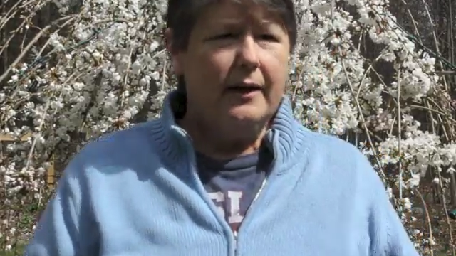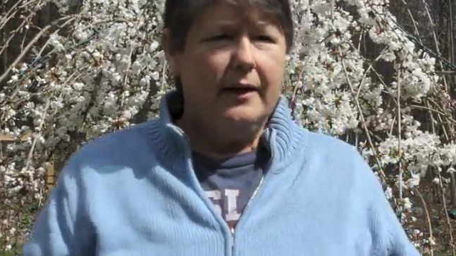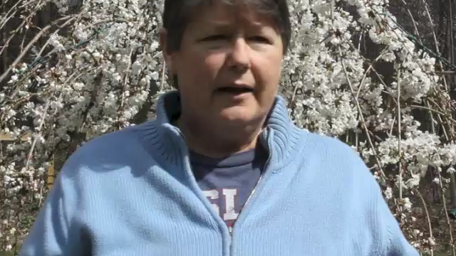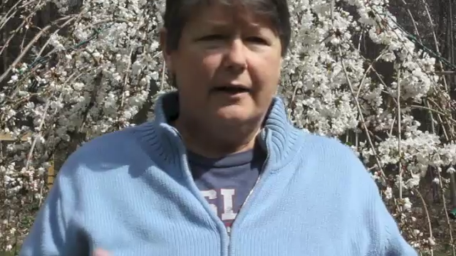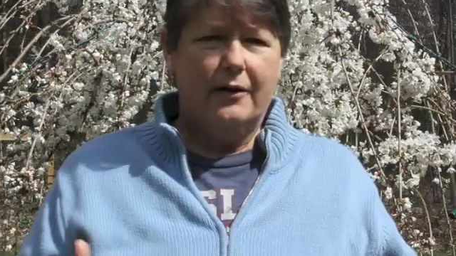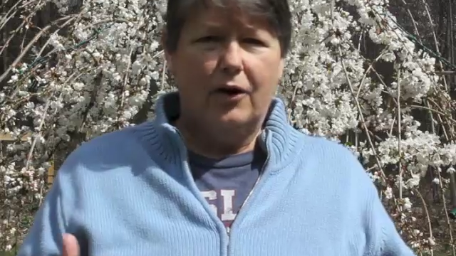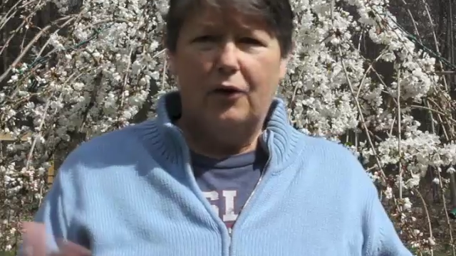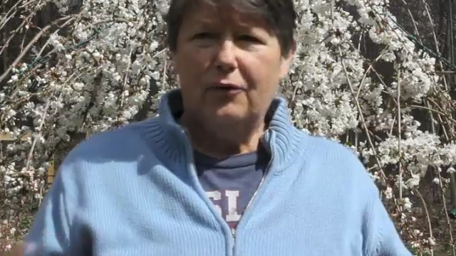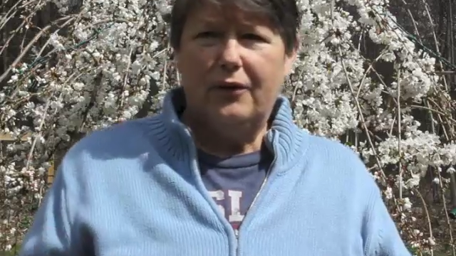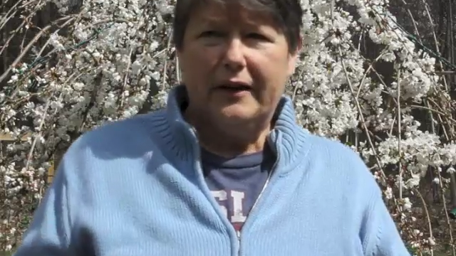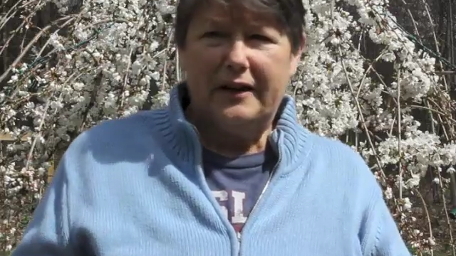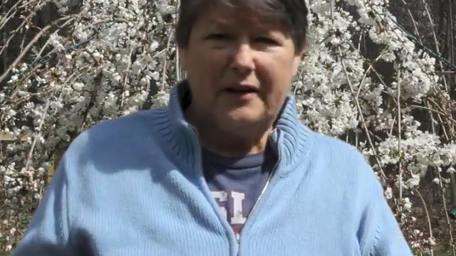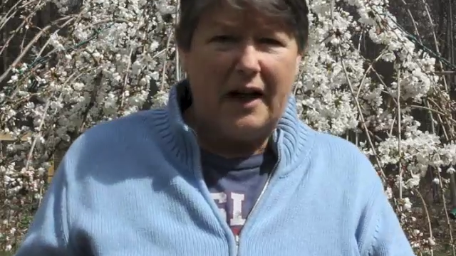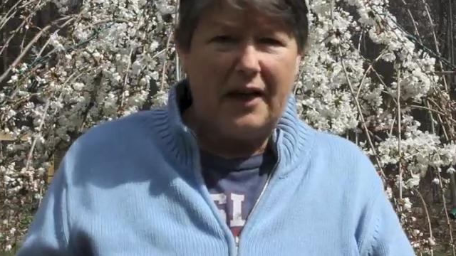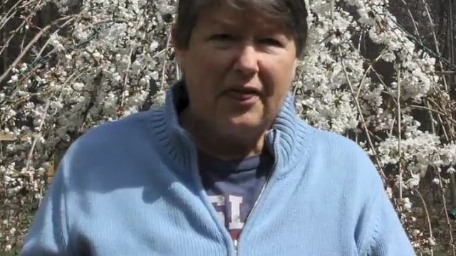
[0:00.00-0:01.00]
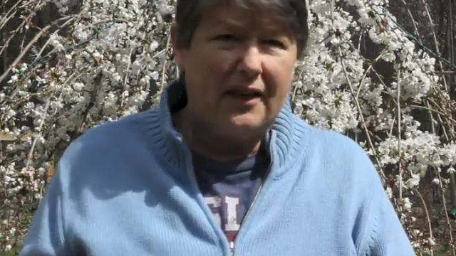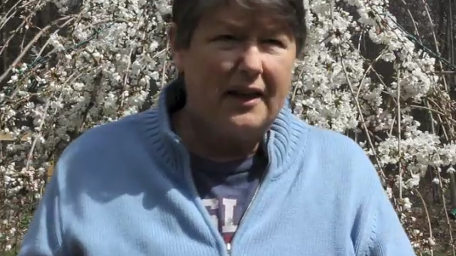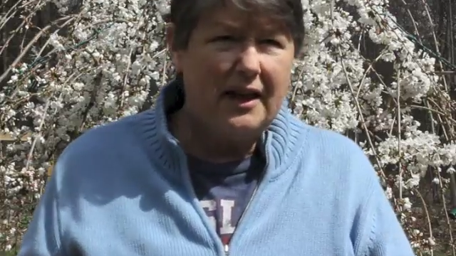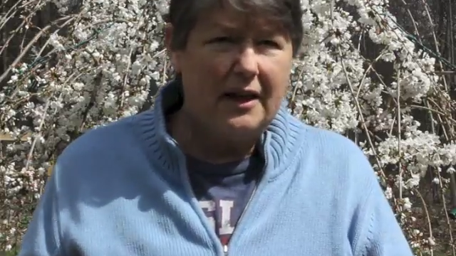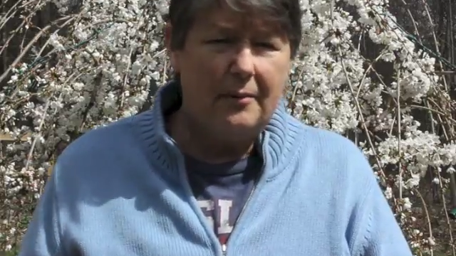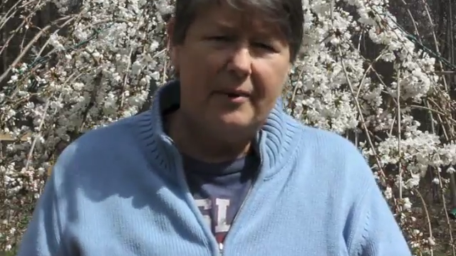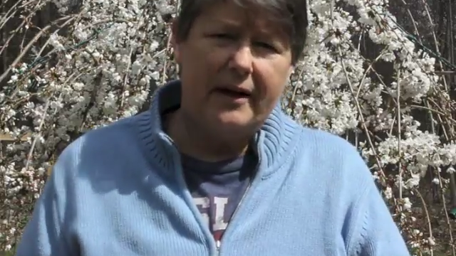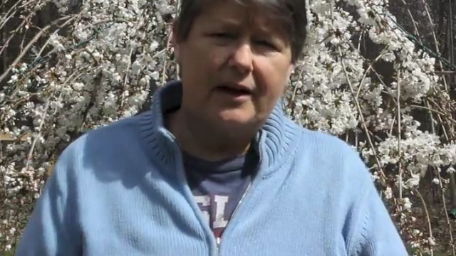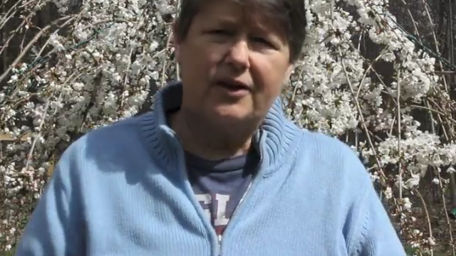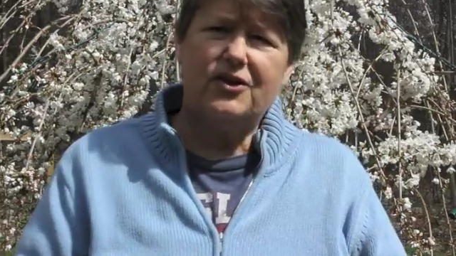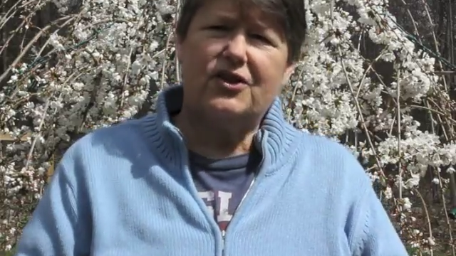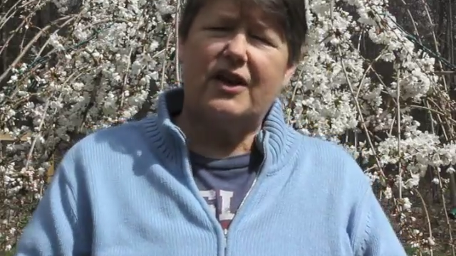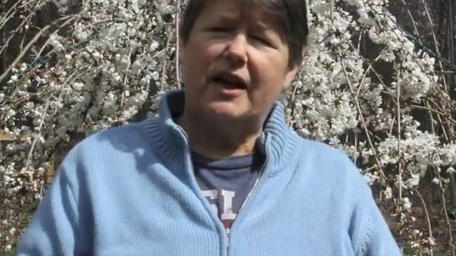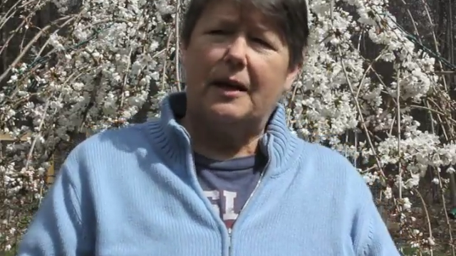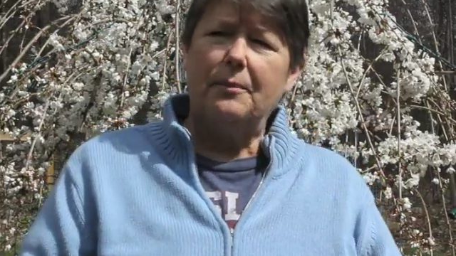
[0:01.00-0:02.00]
and hopefully not thinking about
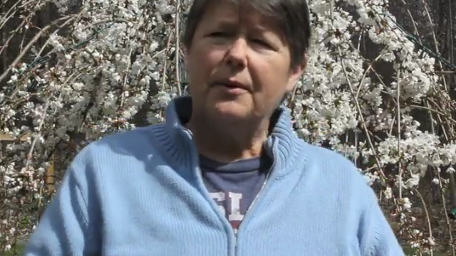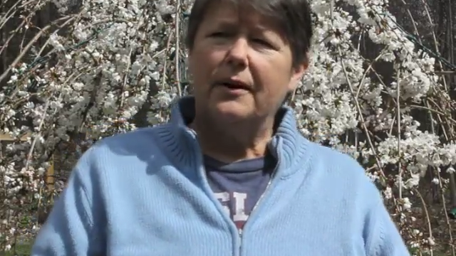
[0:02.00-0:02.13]
escape.